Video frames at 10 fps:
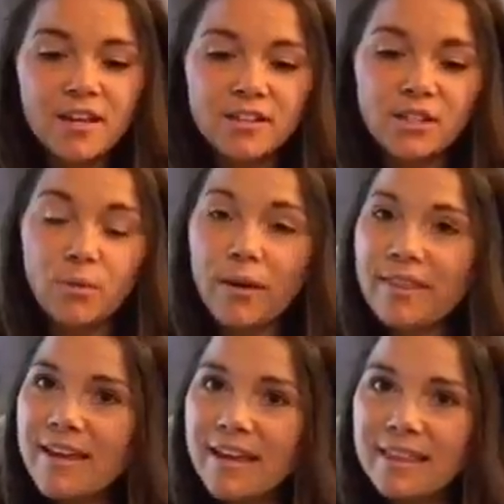So one
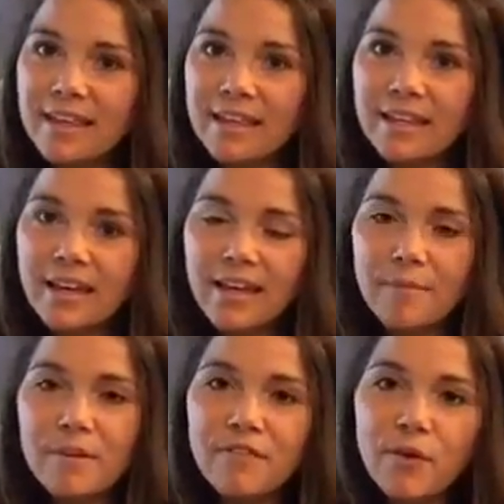thing I think, I'm
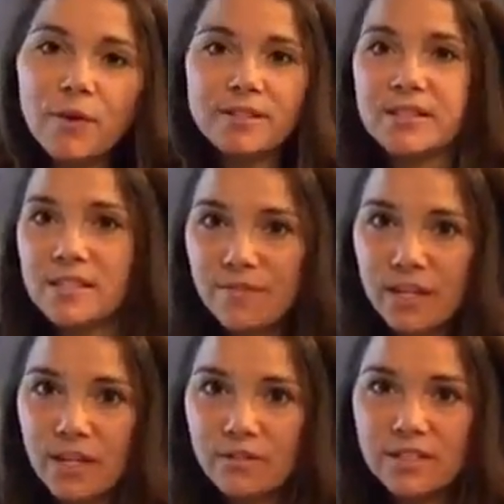going to focus this
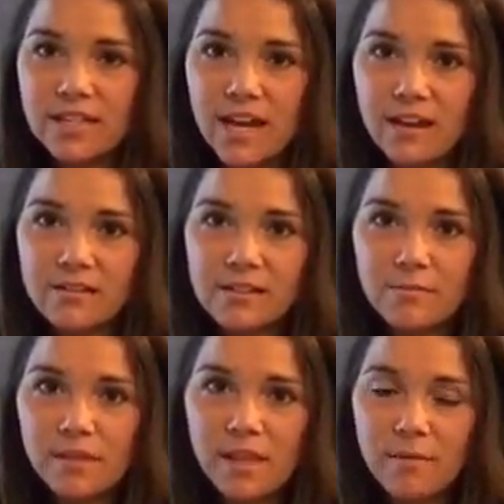video today on
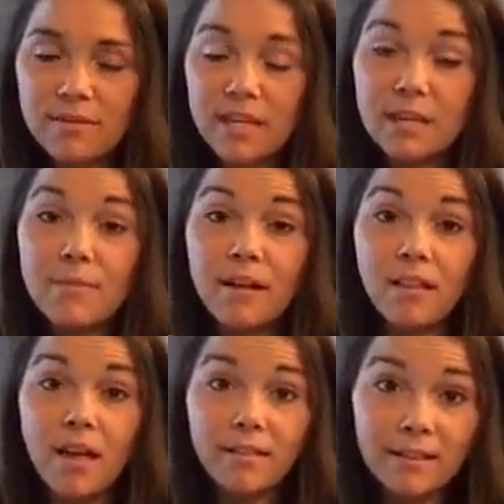something that I've been thinking about a
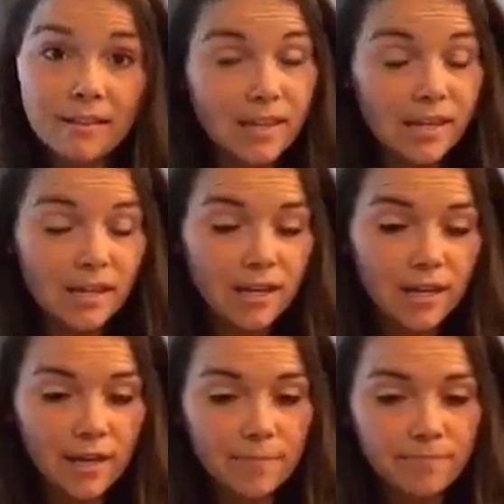lot lately,
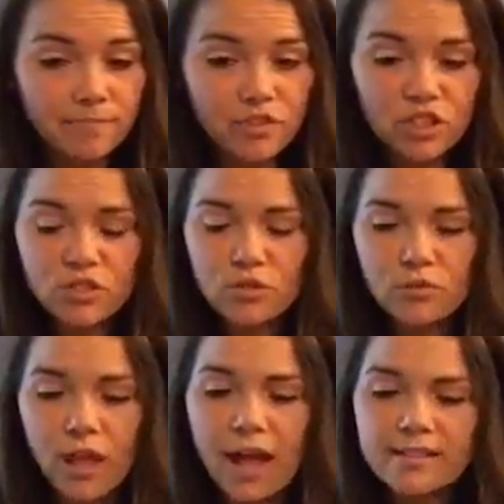just through
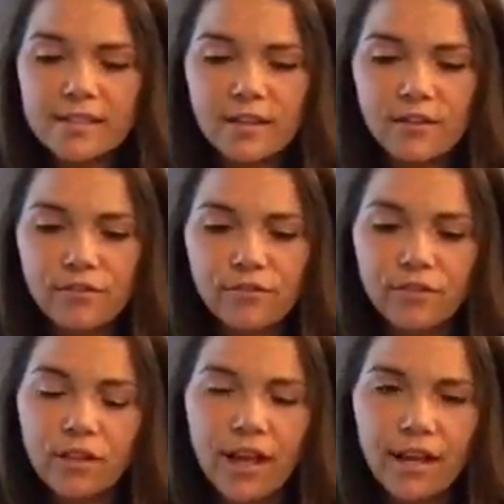lots of
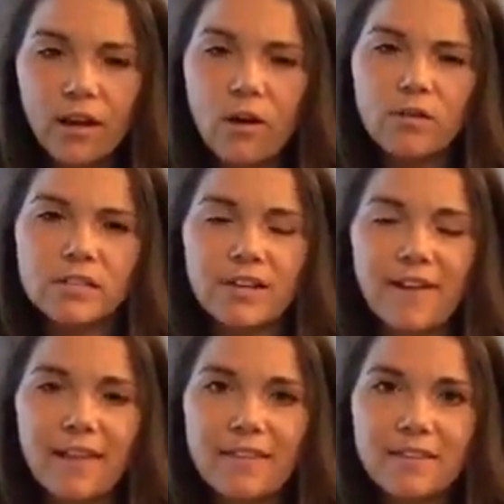client calls that I've
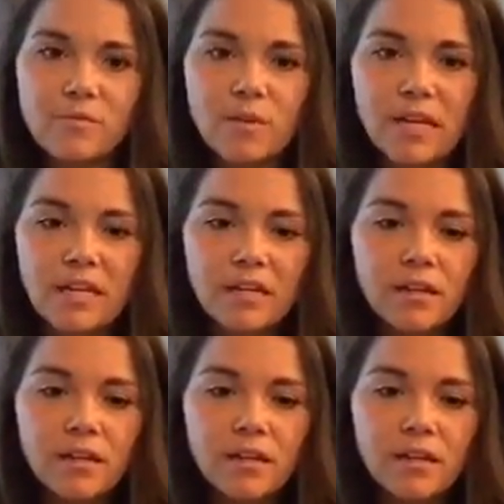had this week.